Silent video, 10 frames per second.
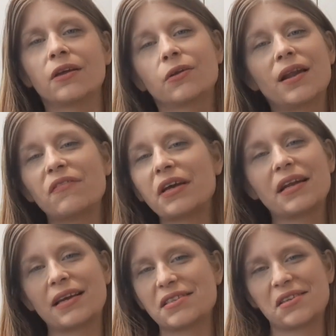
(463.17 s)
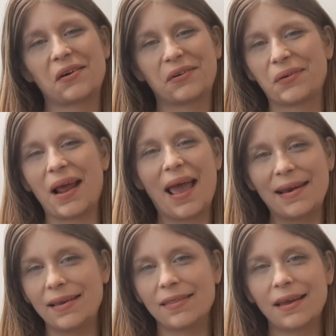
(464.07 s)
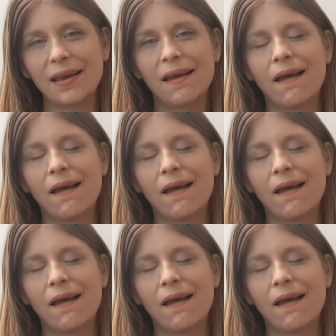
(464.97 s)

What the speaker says: you're never going to get started on anything